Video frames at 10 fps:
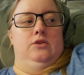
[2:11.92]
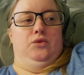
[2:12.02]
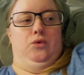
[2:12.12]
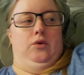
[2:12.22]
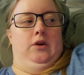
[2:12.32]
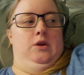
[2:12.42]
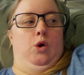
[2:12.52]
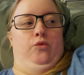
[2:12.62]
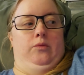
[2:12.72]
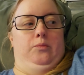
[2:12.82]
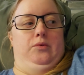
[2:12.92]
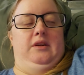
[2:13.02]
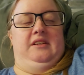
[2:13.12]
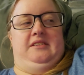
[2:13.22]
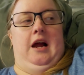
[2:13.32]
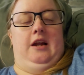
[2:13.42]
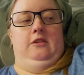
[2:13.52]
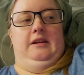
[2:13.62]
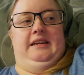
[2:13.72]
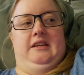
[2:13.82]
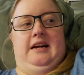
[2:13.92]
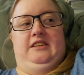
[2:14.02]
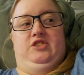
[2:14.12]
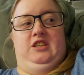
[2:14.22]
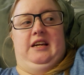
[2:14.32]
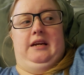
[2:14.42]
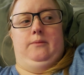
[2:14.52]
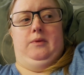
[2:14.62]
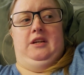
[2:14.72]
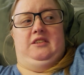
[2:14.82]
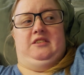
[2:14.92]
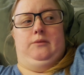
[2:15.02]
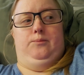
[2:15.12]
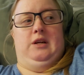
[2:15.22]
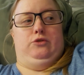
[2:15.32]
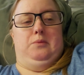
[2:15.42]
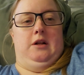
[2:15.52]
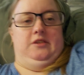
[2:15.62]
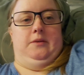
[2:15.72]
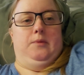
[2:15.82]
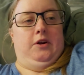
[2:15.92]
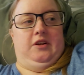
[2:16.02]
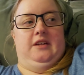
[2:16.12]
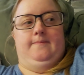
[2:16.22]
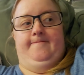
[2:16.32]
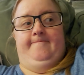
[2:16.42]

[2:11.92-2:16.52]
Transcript: Or it's kind of like an IGA meets a metropolitan market.